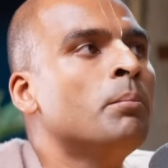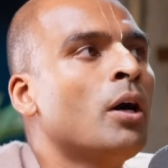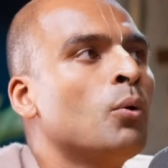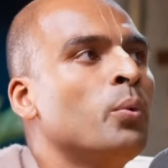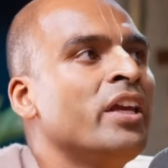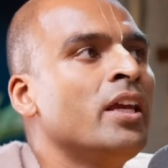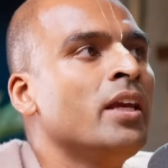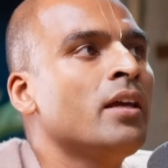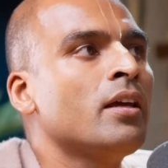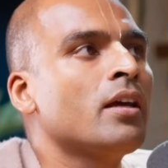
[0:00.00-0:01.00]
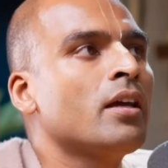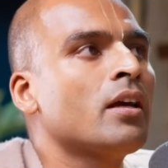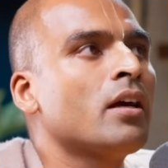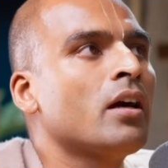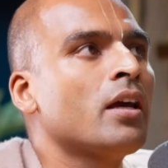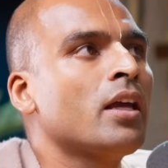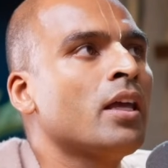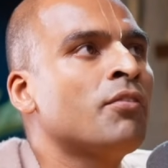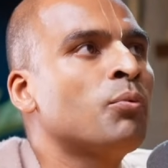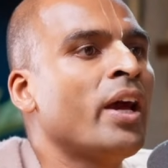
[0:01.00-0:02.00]
but we
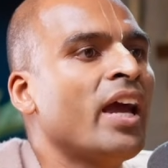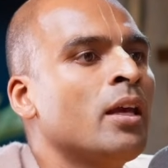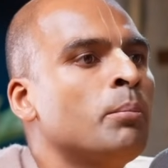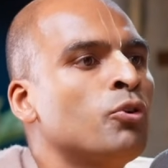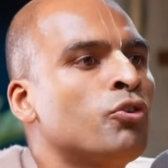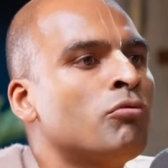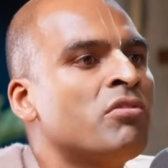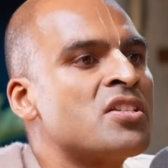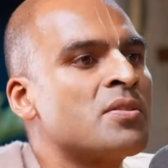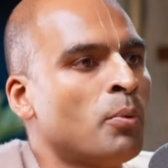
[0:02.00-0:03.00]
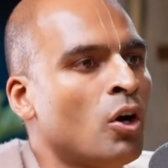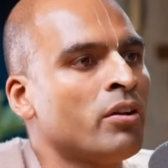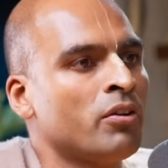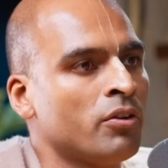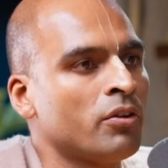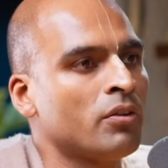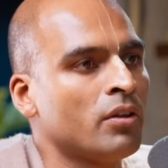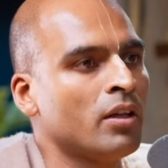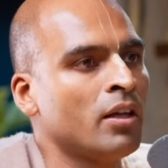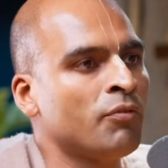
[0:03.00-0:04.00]
if we're able to respond,
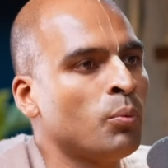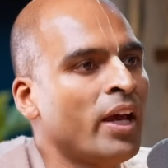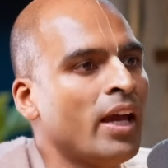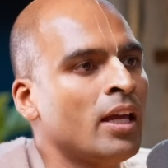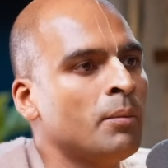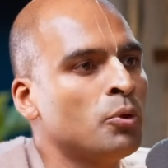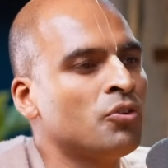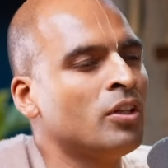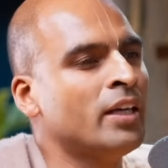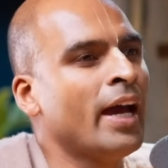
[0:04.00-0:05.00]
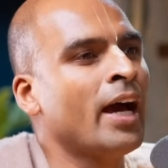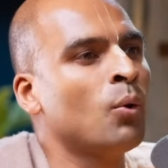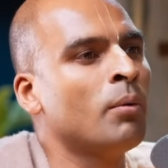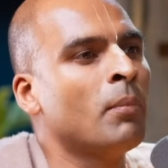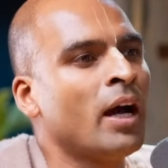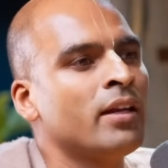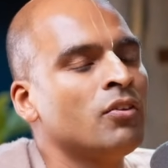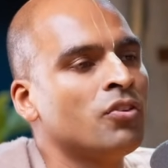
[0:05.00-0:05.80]
if we're able to get our mind